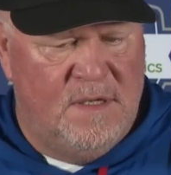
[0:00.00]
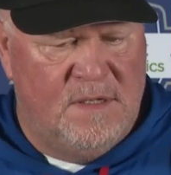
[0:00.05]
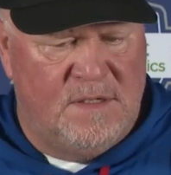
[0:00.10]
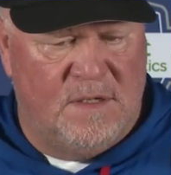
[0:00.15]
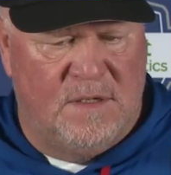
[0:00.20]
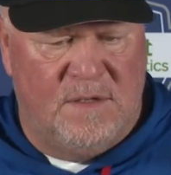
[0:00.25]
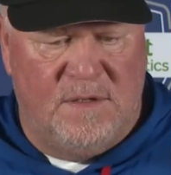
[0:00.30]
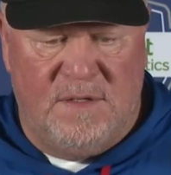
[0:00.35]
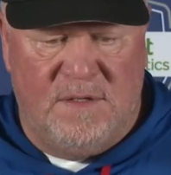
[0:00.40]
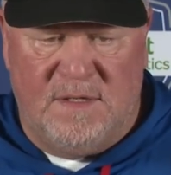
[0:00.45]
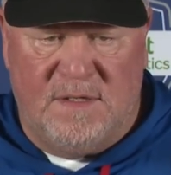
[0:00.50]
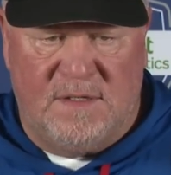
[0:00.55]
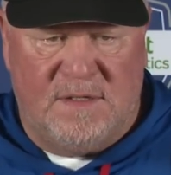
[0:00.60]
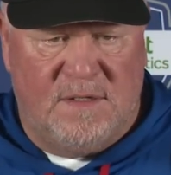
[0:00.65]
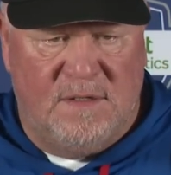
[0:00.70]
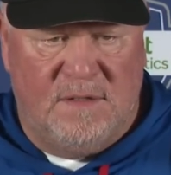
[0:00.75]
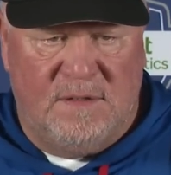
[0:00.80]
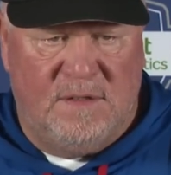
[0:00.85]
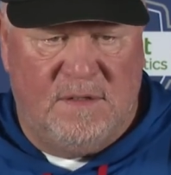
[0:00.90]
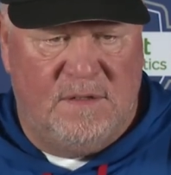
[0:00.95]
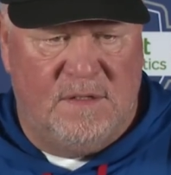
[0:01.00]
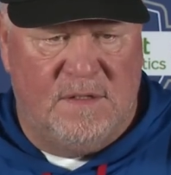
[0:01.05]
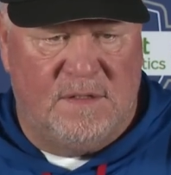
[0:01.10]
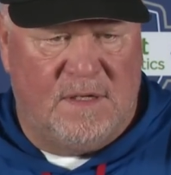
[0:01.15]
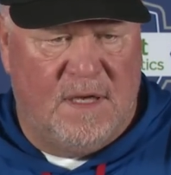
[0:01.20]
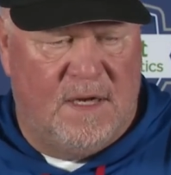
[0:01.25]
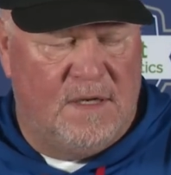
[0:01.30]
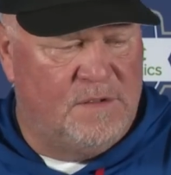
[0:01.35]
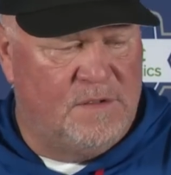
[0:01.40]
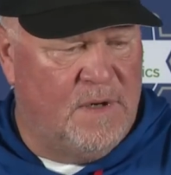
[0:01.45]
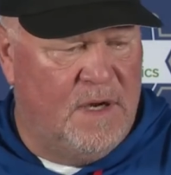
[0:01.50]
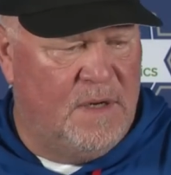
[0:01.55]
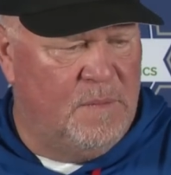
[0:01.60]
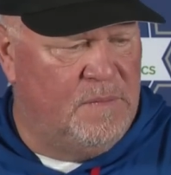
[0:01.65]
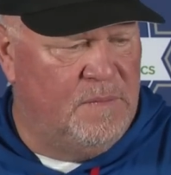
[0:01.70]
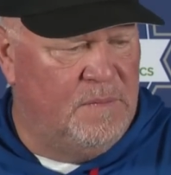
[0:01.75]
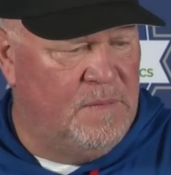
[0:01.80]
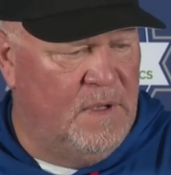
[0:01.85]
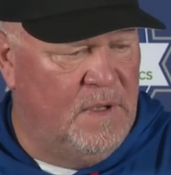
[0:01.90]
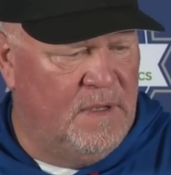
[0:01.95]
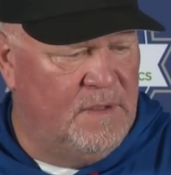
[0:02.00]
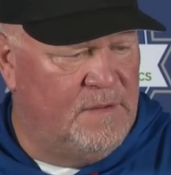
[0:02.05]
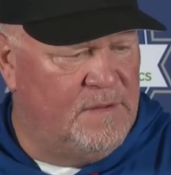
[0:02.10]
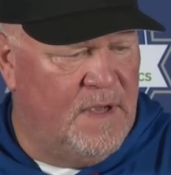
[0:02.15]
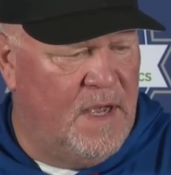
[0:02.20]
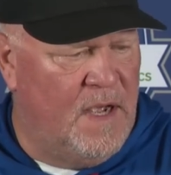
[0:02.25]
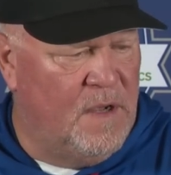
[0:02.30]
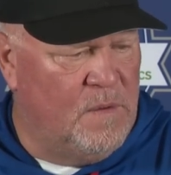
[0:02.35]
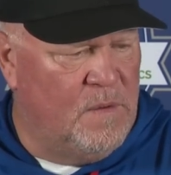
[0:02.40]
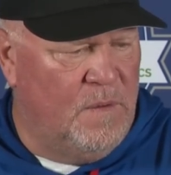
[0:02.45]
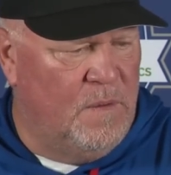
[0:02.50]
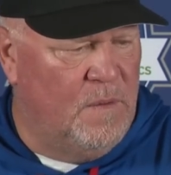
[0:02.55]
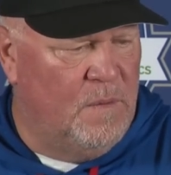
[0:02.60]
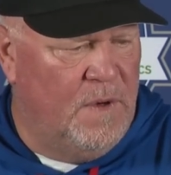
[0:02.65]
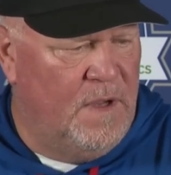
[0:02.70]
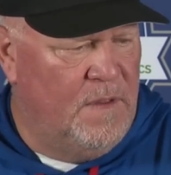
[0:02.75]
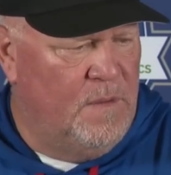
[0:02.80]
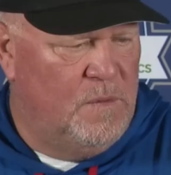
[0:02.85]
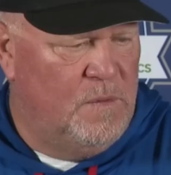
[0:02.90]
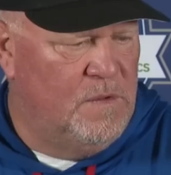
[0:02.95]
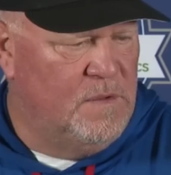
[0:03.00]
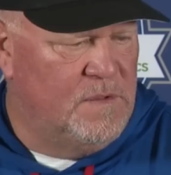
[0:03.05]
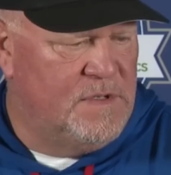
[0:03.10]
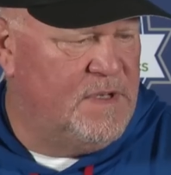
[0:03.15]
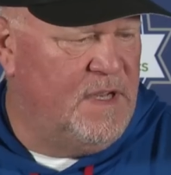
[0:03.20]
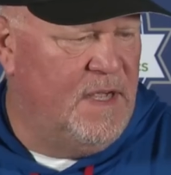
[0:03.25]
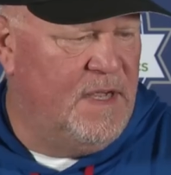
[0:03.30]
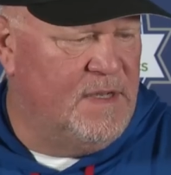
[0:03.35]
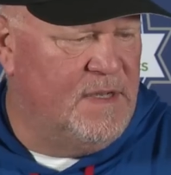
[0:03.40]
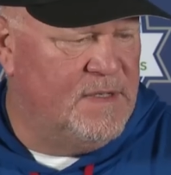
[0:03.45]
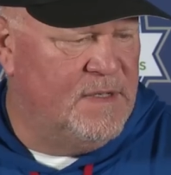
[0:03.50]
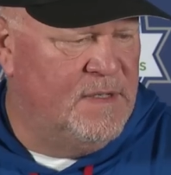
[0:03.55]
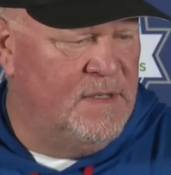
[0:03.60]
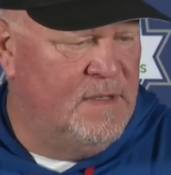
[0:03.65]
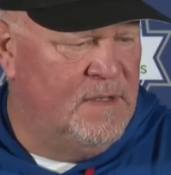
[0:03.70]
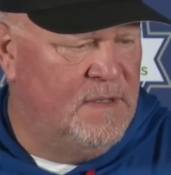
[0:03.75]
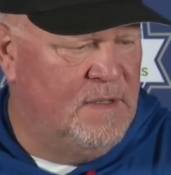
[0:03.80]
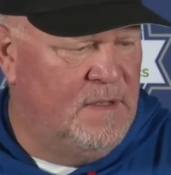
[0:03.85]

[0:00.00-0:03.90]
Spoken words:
So you just got to try to tackle the way the rule states.